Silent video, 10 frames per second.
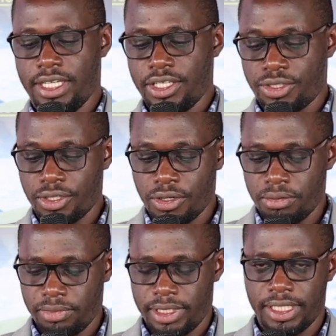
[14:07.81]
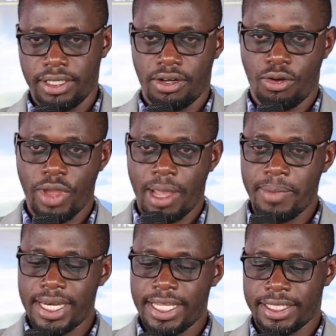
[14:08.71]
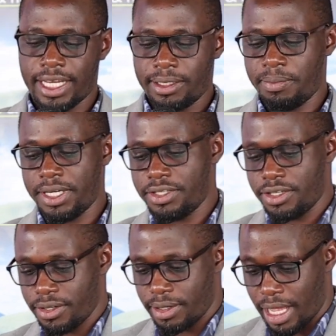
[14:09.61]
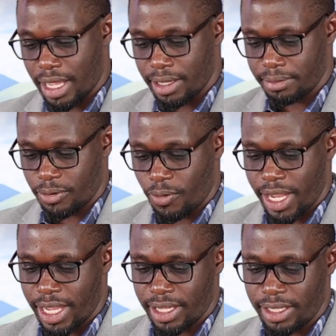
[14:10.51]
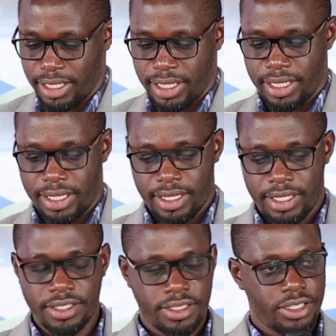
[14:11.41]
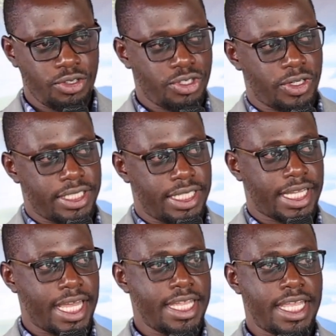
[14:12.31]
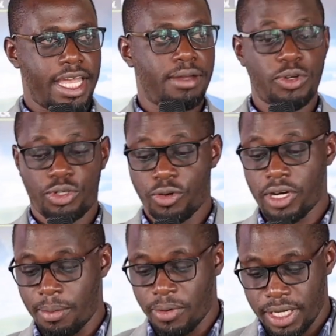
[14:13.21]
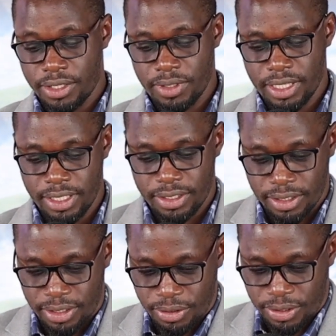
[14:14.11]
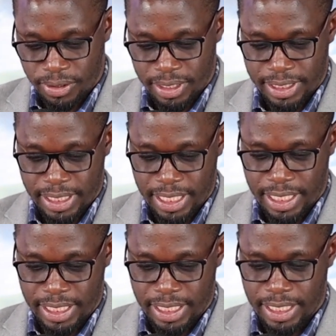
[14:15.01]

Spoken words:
So we are building that bridge where institutions in Kenya are able to collaborate with the institutions in